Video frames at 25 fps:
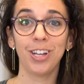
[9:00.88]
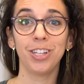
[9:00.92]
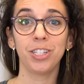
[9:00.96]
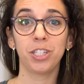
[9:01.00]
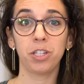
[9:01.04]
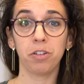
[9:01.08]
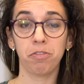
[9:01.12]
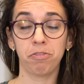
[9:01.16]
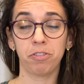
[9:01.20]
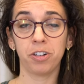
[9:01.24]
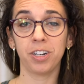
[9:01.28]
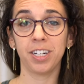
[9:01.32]

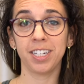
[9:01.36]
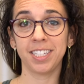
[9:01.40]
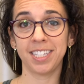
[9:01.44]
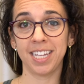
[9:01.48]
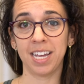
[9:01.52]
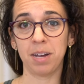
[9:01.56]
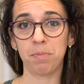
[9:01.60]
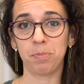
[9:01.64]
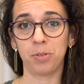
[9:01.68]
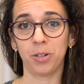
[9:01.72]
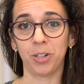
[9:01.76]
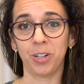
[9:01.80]
So for
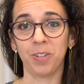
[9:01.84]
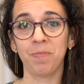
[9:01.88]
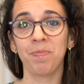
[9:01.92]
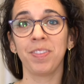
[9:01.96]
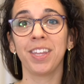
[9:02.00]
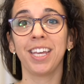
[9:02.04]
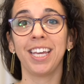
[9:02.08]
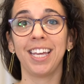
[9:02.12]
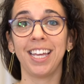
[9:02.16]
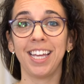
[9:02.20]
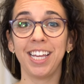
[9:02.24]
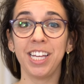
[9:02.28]
example,
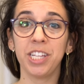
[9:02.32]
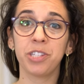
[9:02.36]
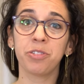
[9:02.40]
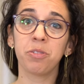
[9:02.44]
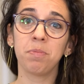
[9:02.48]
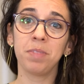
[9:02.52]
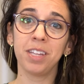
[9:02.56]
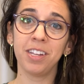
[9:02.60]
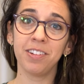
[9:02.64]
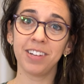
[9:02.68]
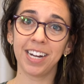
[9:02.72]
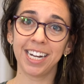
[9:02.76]
he's
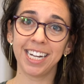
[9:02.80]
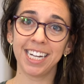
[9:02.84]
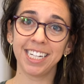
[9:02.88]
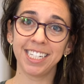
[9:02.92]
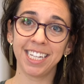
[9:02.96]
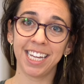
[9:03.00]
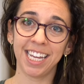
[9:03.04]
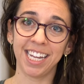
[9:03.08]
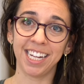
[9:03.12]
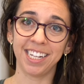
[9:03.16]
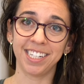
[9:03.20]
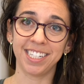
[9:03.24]
from the United
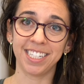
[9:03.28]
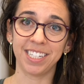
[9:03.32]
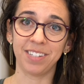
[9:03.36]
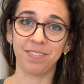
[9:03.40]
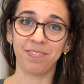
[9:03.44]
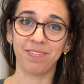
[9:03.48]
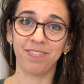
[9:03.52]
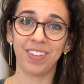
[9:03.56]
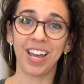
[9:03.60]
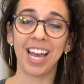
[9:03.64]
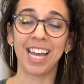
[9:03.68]
Kingdom